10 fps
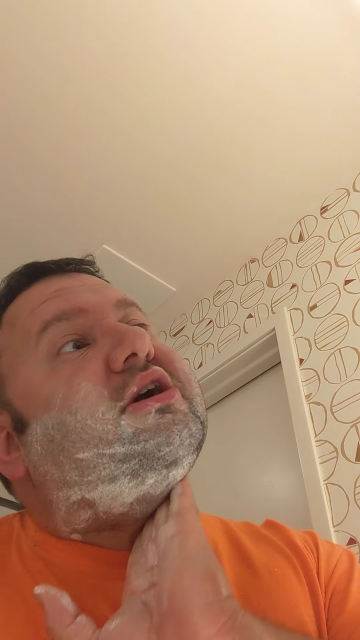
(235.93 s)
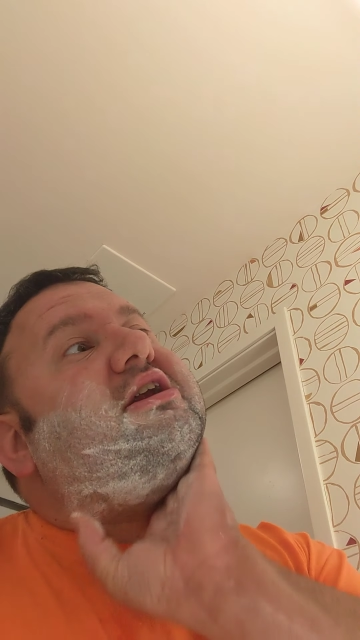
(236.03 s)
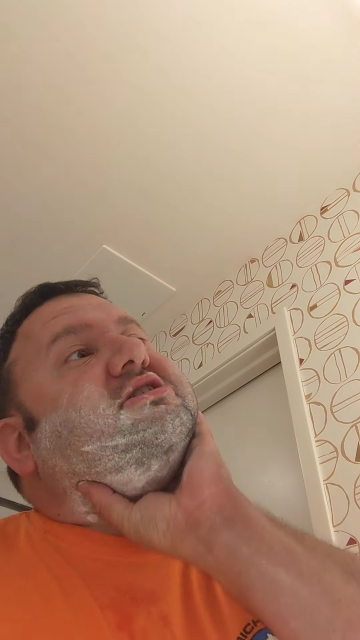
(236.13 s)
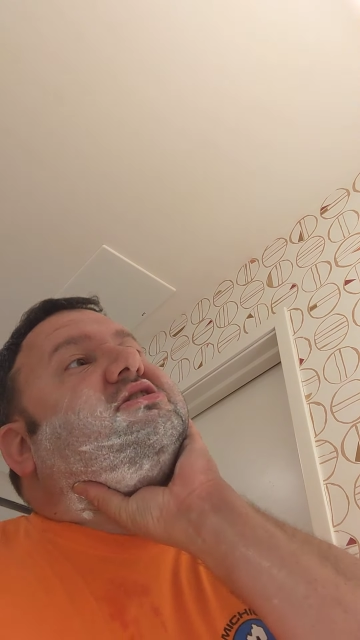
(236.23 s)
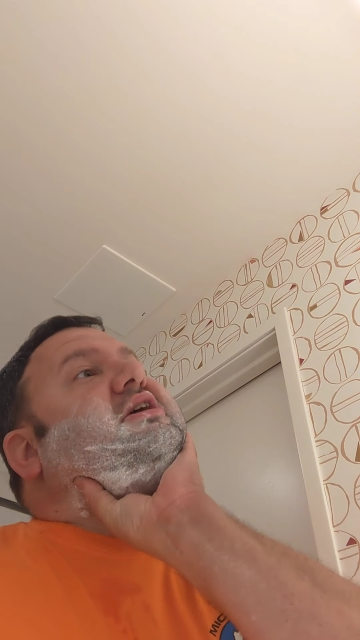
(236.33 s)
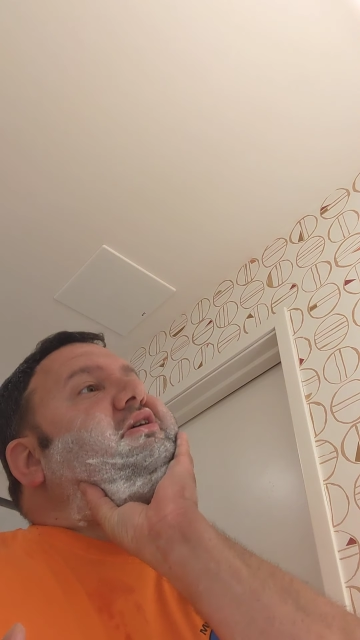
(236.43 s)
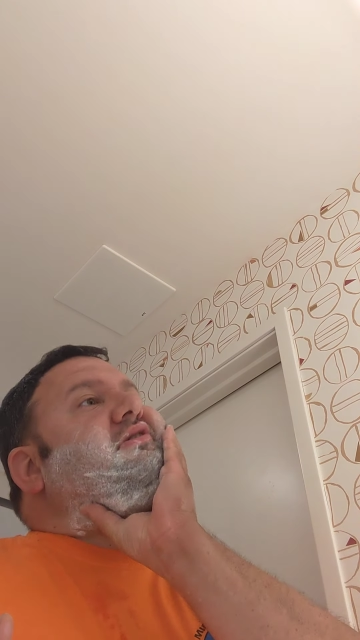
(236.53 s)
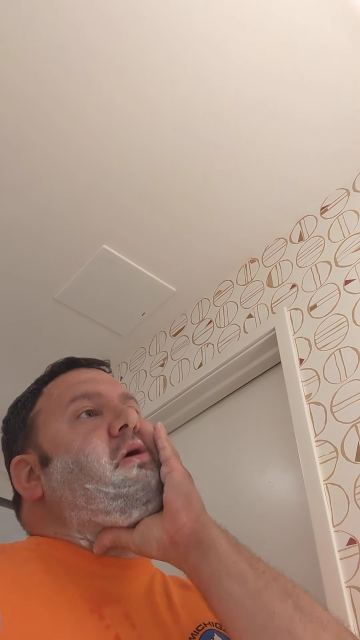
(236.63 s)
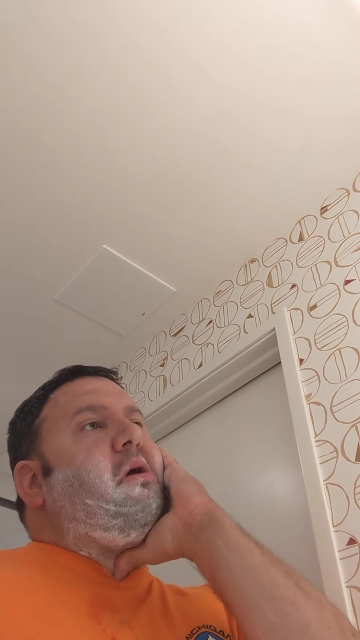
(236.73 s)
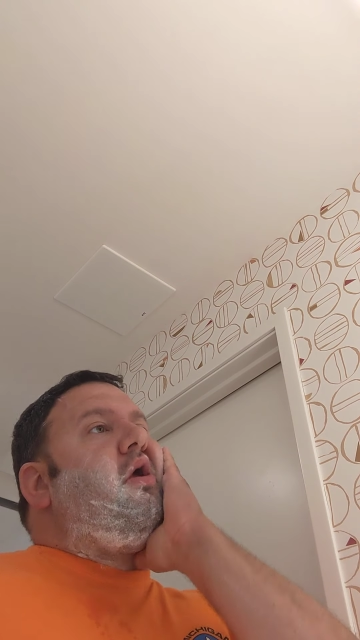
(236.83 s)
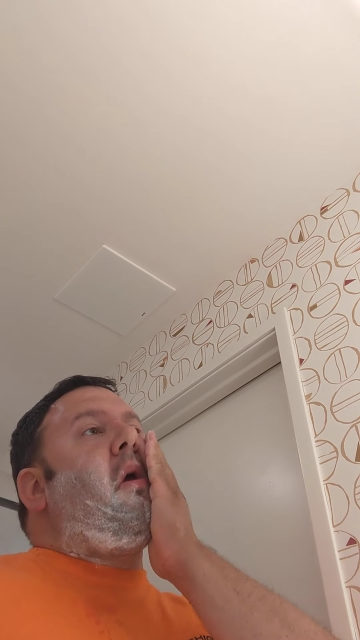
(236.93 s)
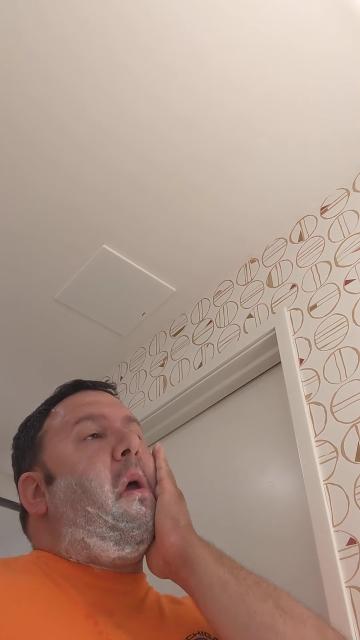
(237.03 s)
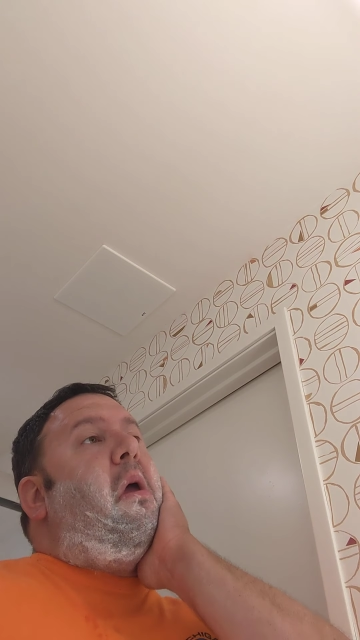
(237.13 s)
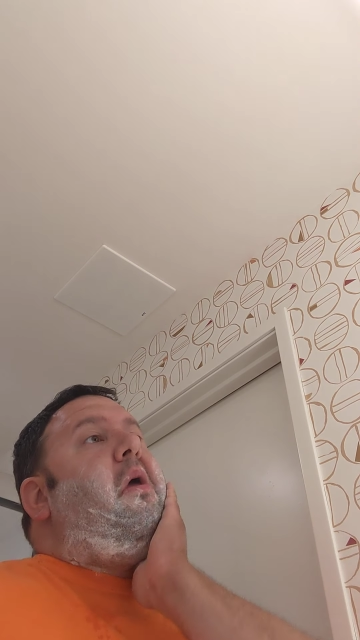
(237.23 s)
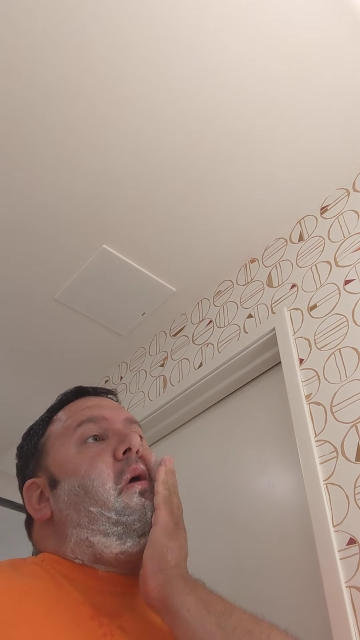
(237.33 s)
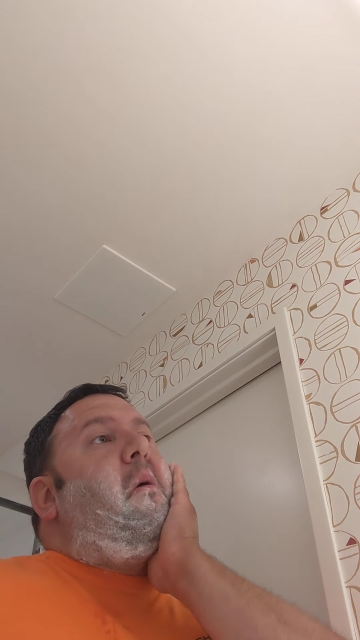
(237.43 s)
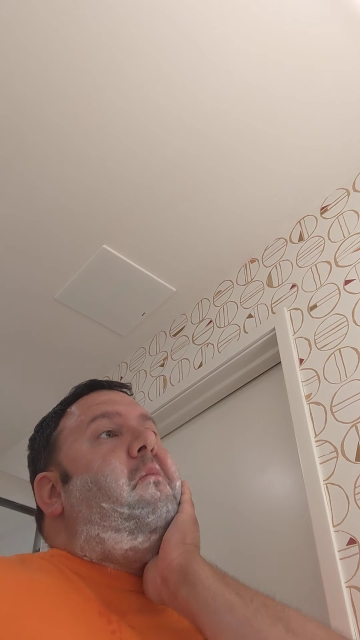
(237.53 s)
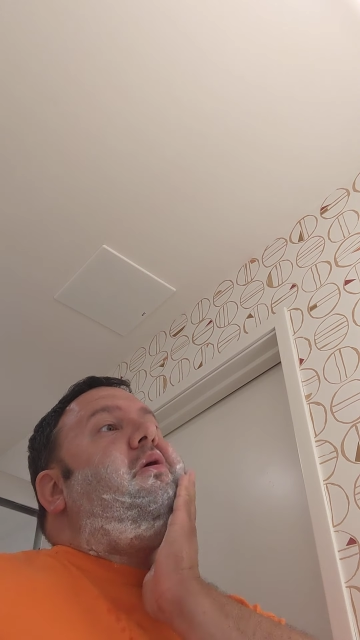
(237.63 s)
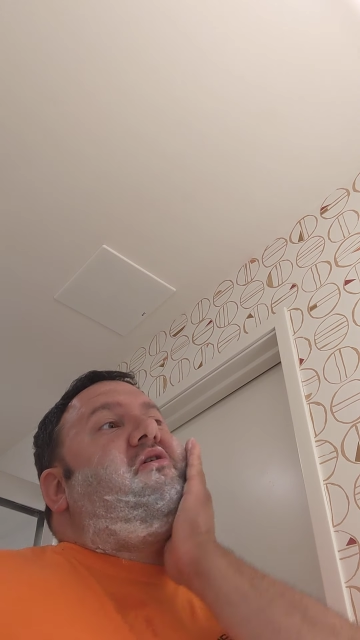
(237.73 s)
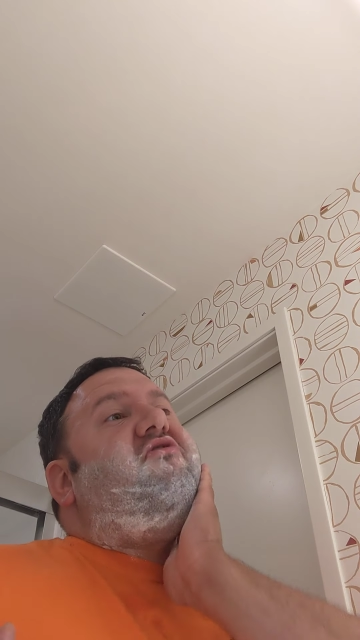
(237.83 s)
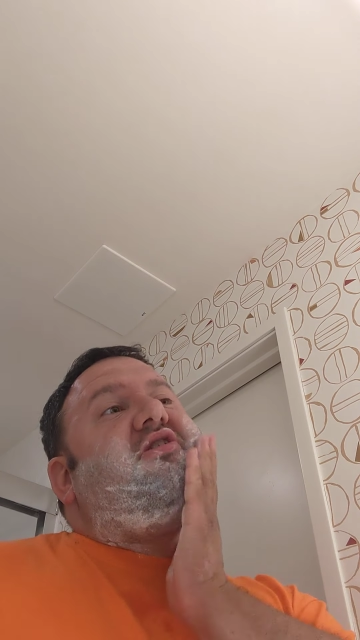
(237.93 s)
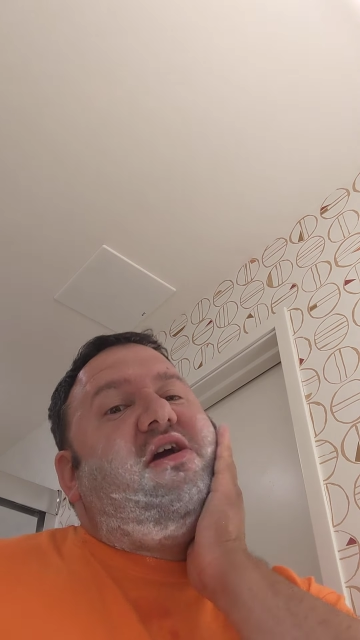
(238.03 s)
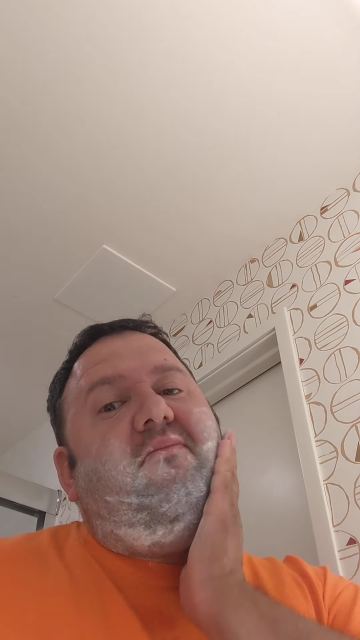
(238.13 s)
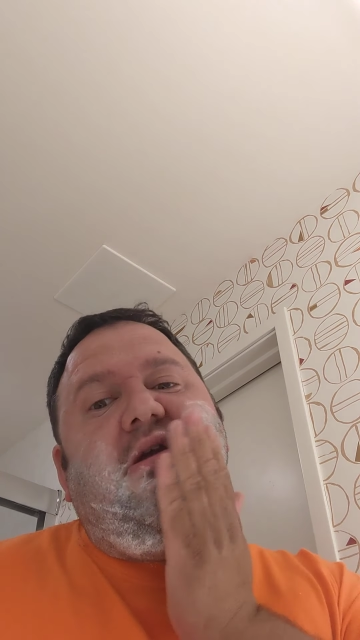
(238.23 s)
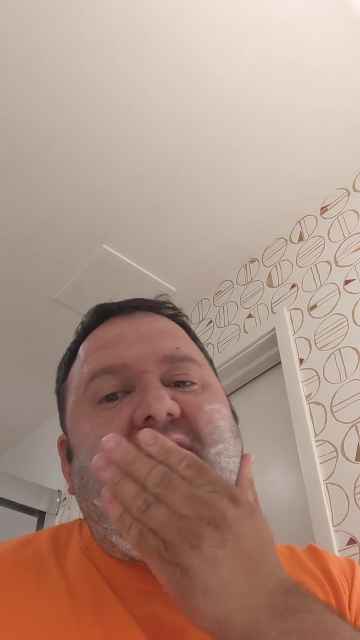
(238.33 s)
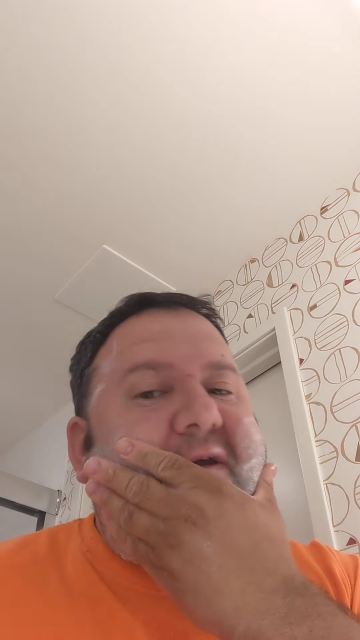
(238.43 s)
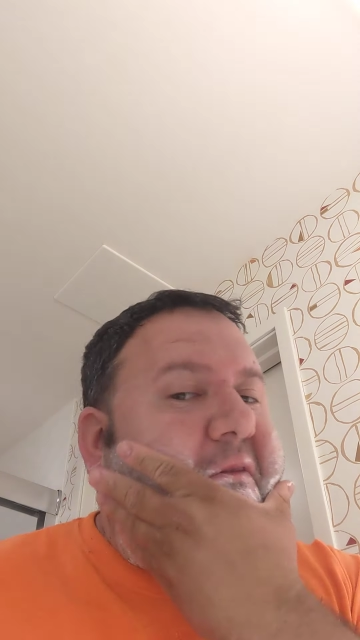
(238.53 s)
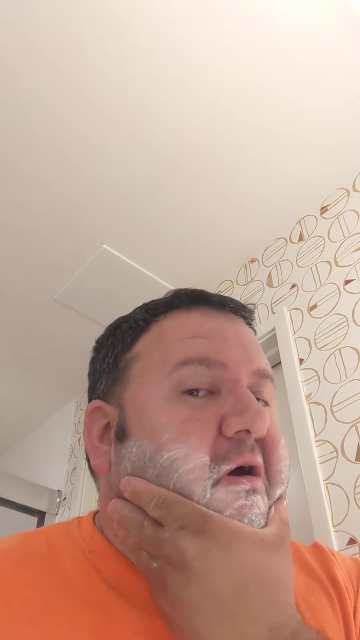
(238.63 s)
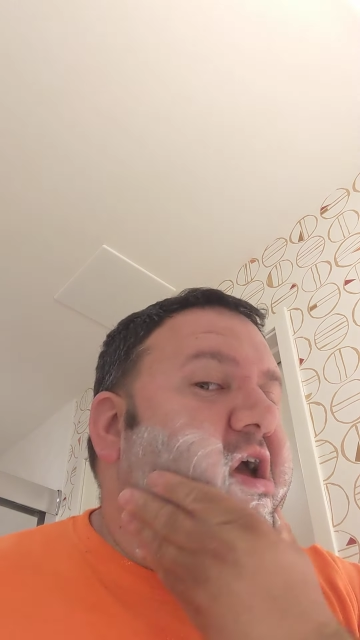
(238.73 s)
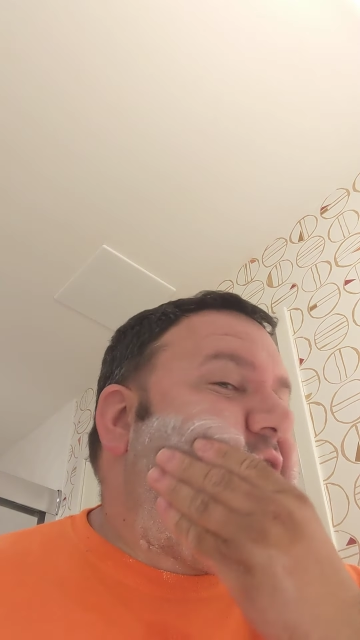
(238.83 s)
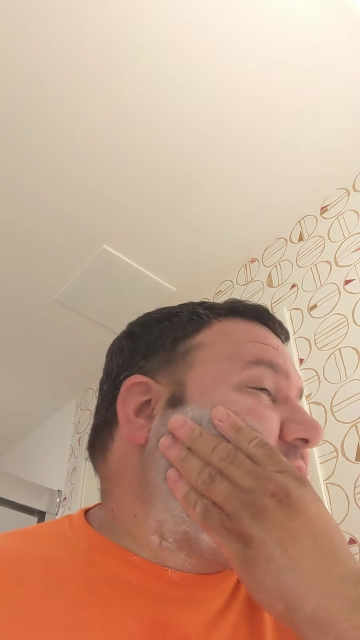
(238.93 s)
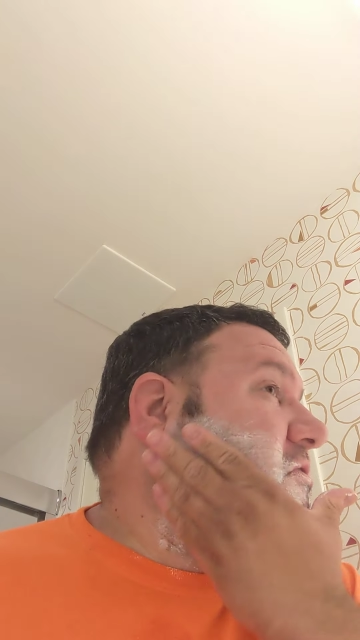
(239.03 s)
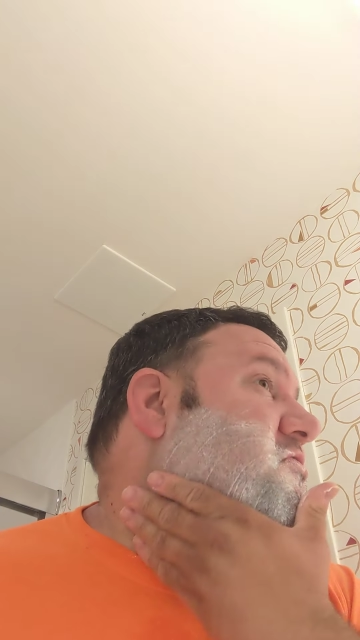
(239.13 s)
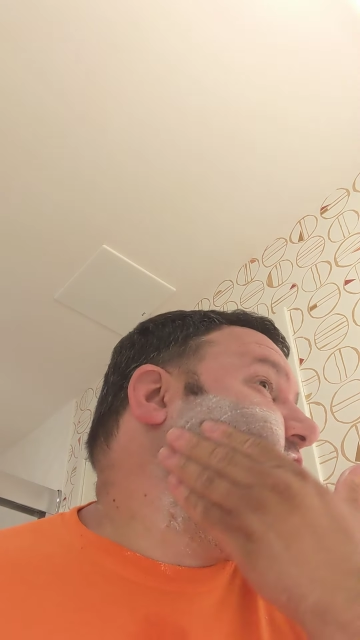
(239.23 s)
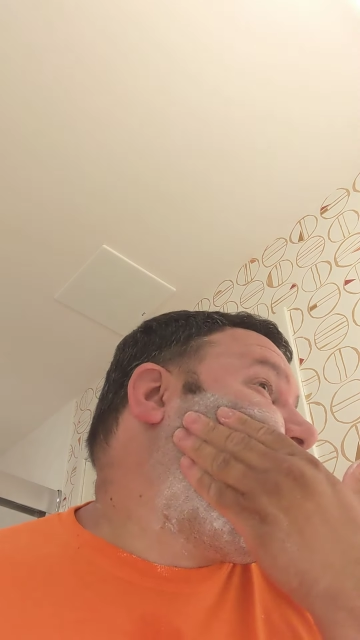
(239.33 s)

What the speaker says: greatest lather, but it's going to give me a nice